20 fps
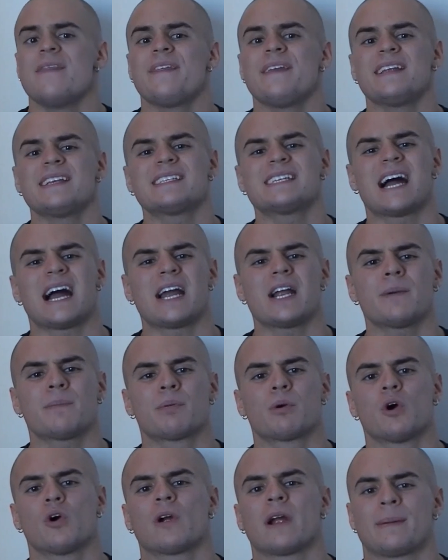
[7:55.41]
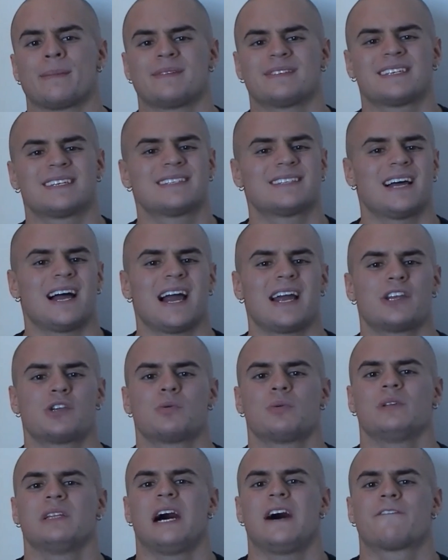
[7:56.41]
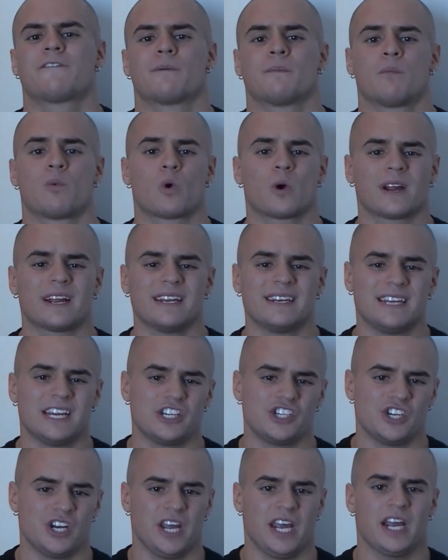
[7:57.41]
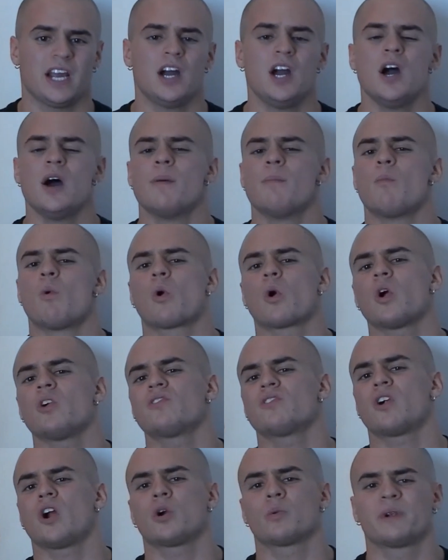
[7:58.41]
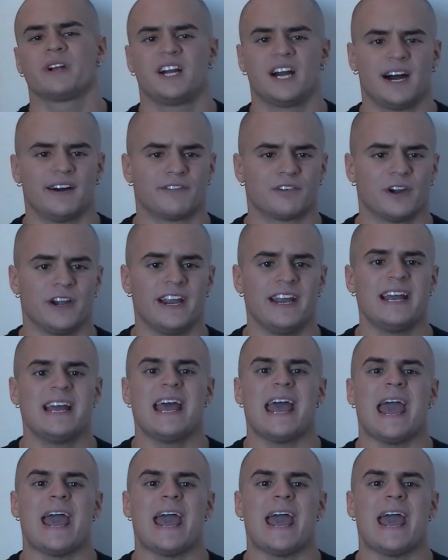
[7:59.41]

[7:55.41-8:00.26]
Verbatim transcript: The entire program is designed to allow for more conditioning, more overall recovery,